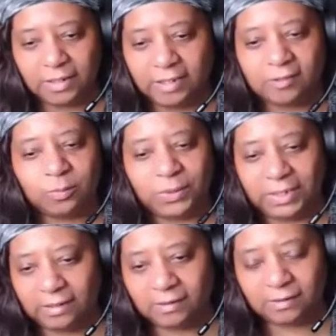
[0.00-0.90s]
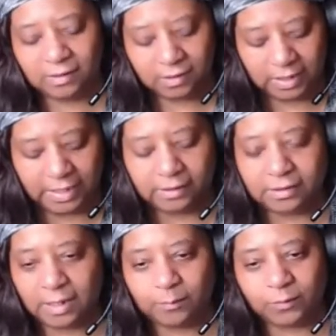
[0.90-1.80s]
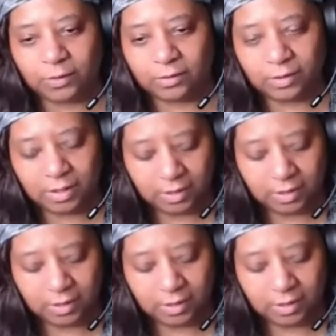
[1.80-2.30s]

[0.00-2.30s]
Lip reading: his peace and comfort,